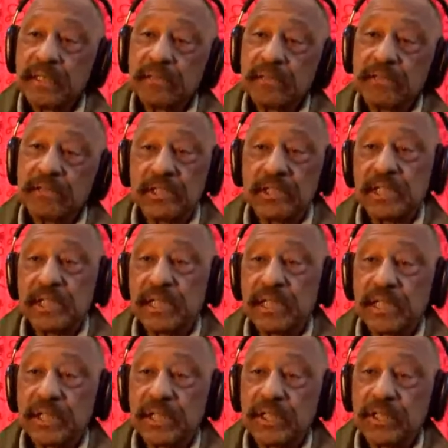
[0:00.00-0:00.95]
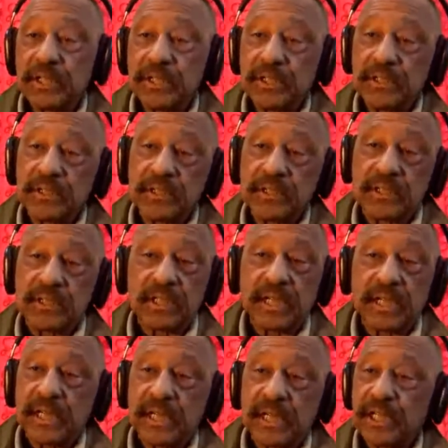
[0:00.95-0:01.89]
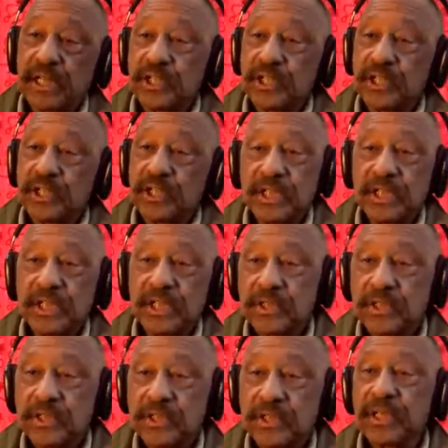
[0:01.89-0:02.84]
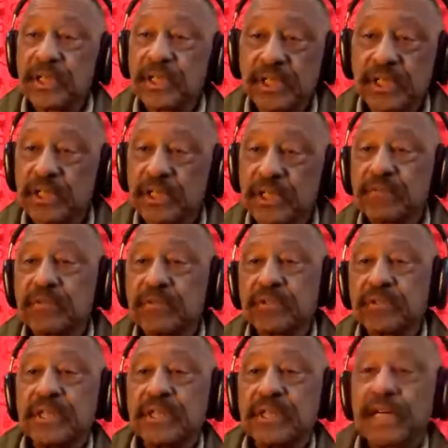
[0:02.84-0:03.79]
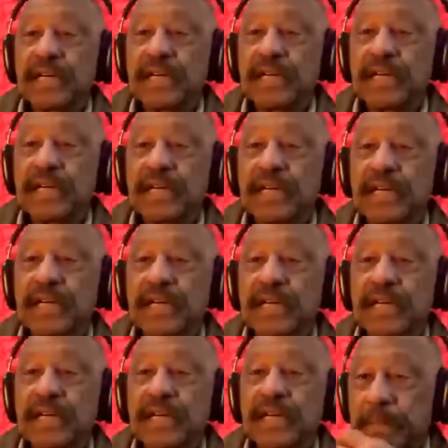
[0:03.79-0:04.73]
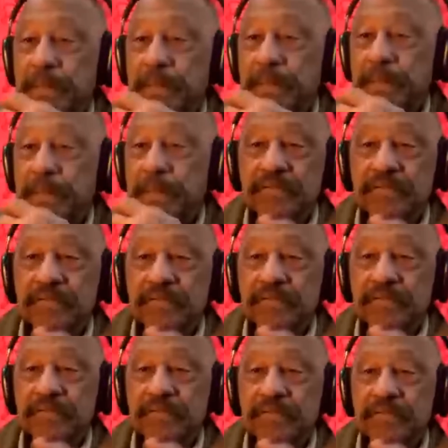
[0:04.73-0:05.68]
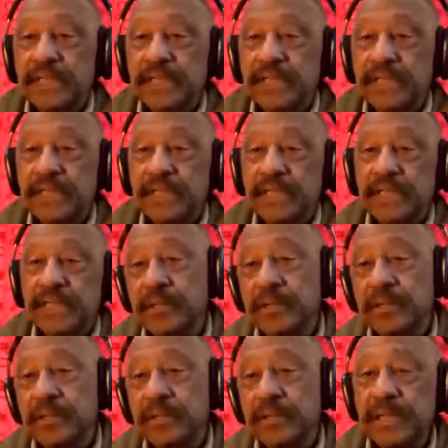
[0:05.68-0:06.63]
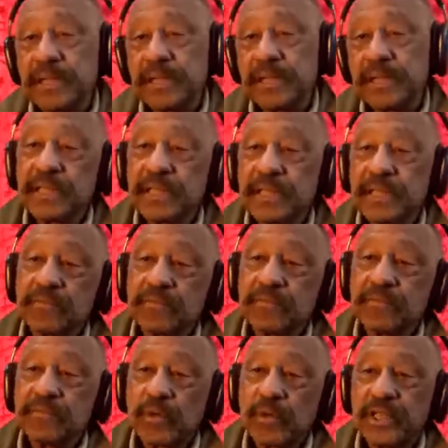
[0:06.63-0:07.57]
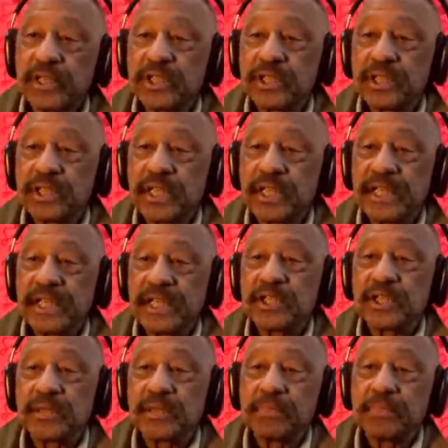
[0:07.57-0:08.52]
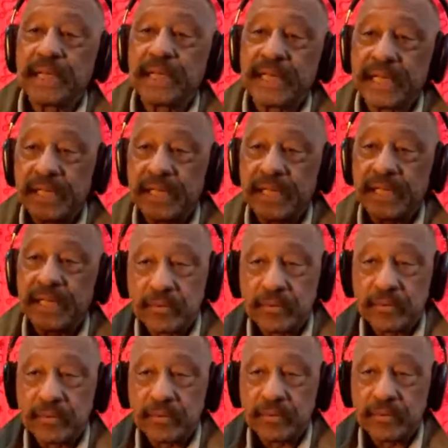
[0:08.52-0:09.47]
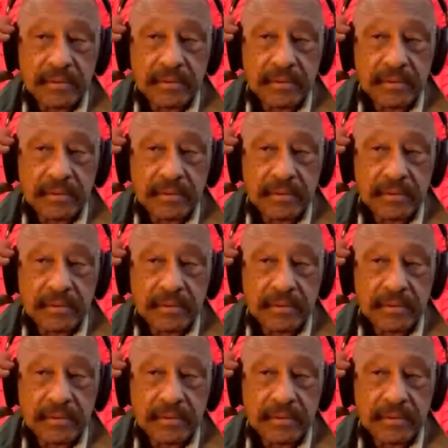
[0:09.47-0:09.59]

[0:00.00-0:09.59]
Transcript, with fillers: the D As, the A Gs, attorney generals not be so responsive to what they hear on the media and rush to get somebody when.